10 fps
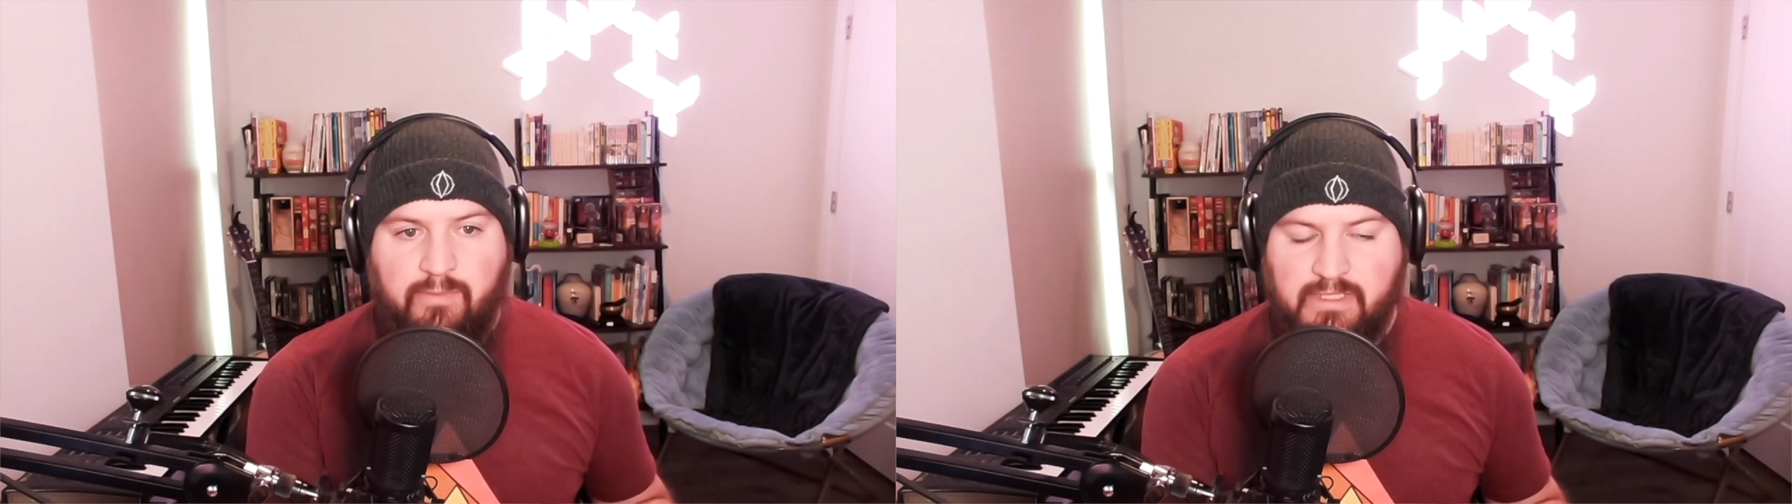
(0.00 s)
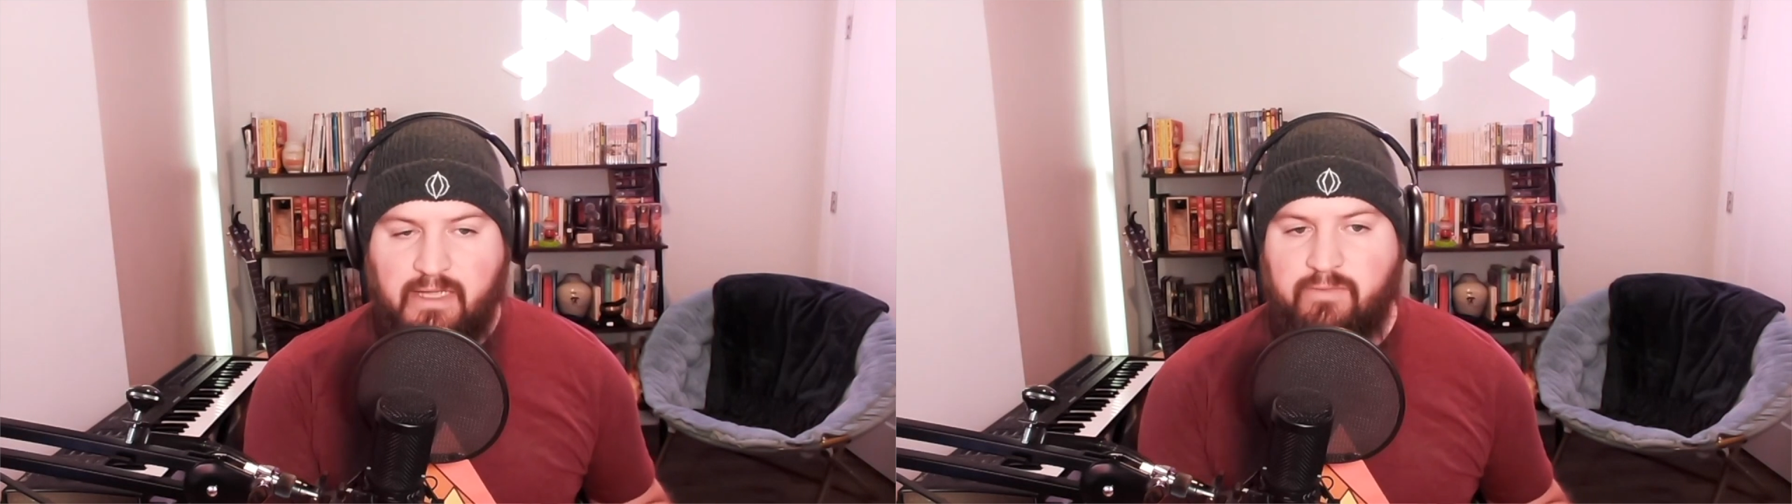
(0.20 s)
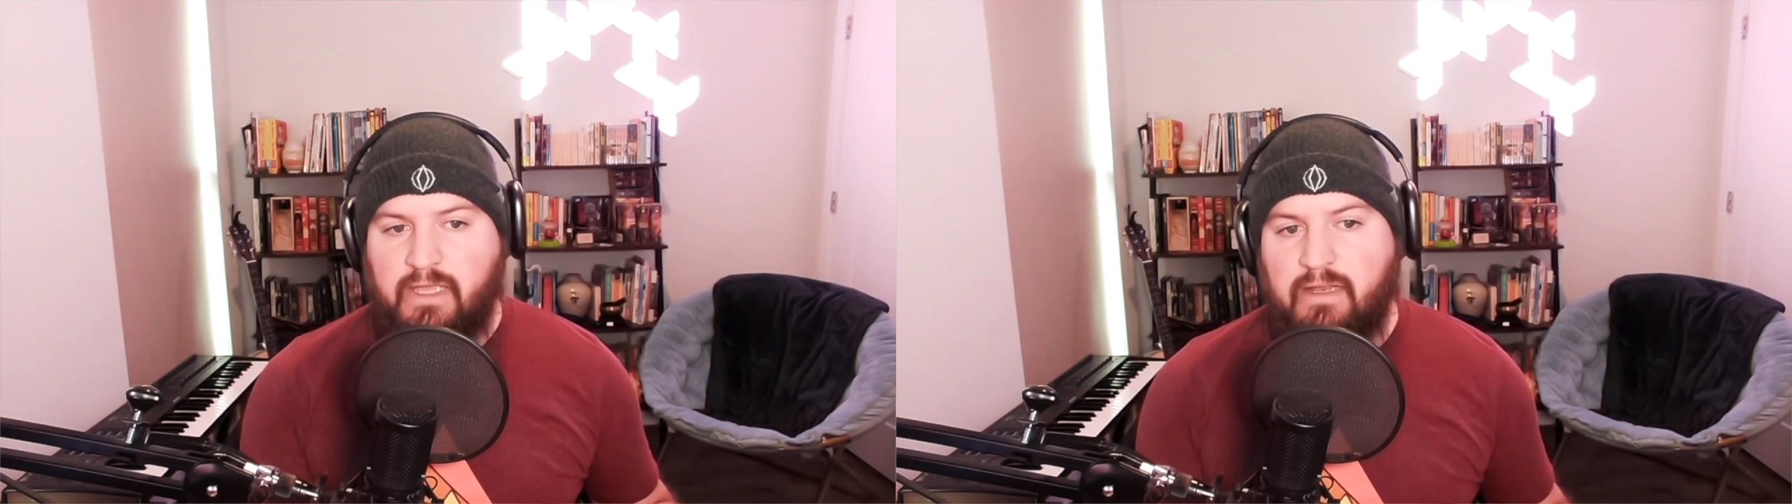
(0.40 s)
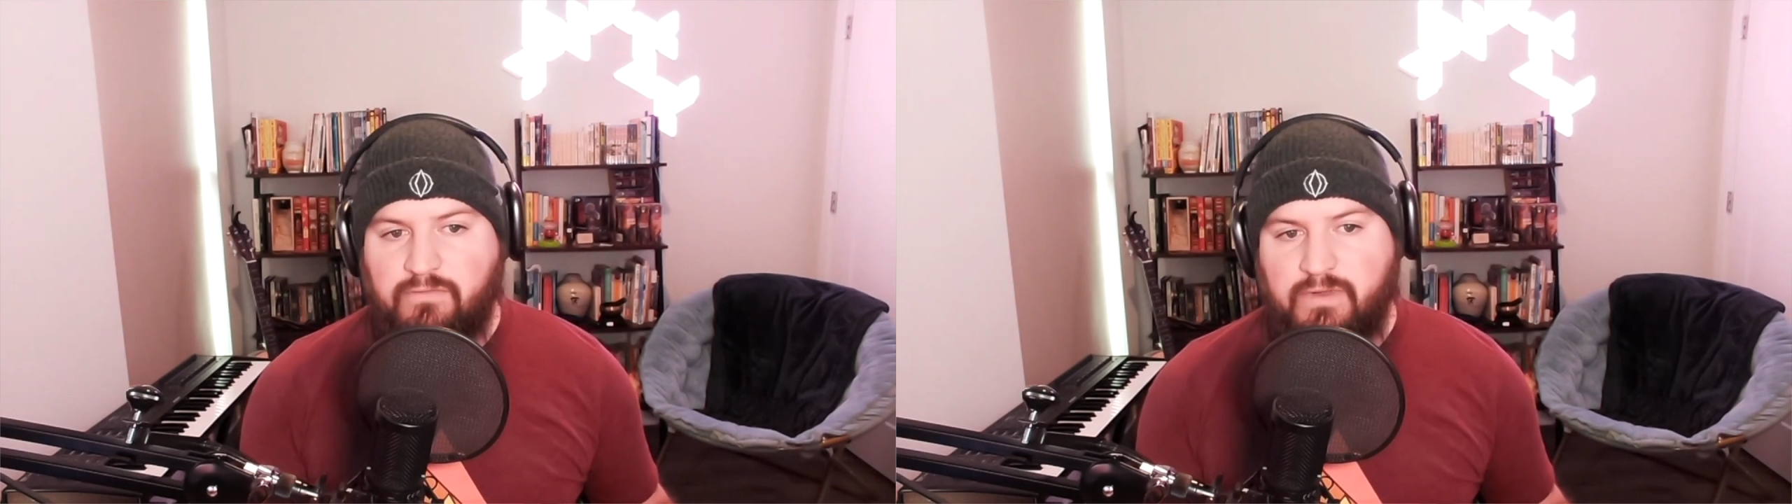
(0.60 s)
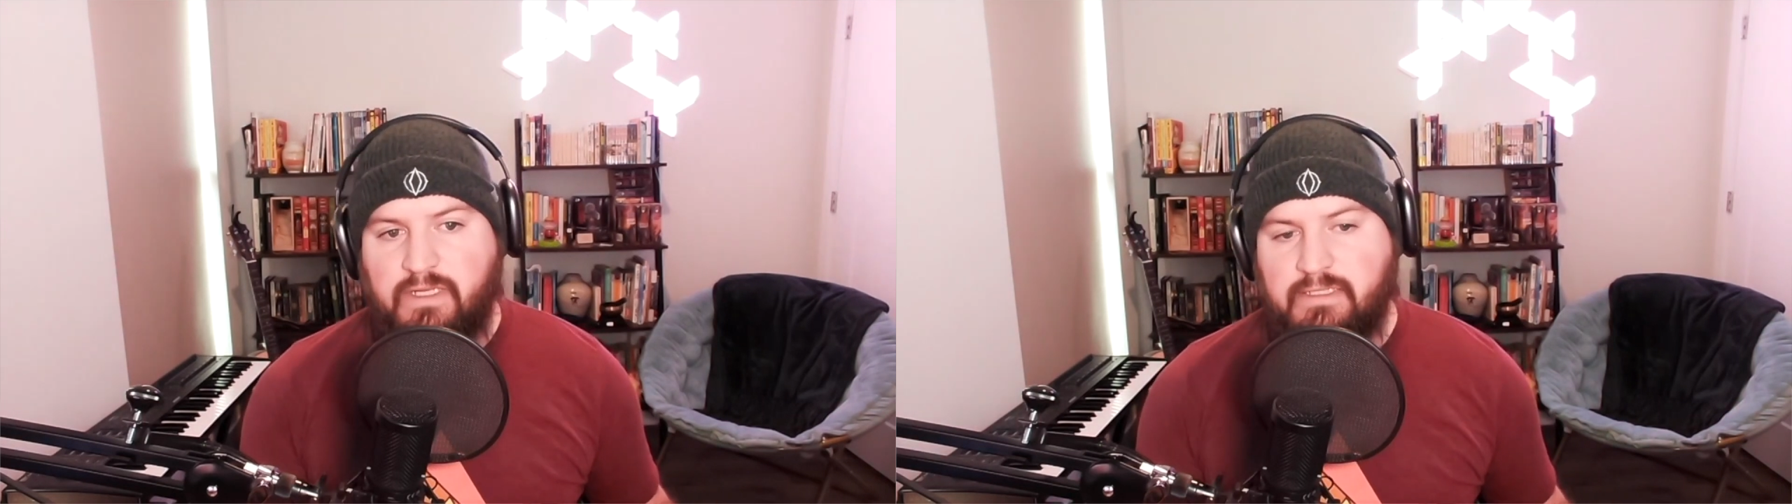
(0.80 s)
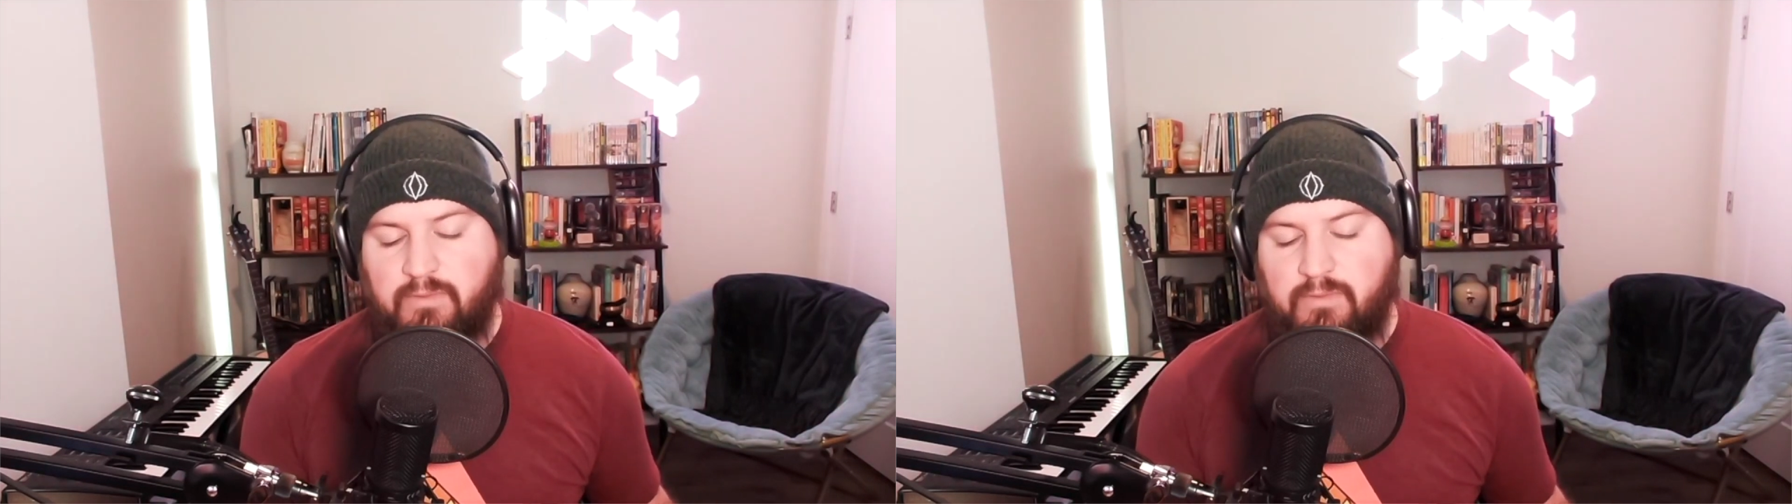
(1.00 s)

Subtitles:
and time again in Phoenix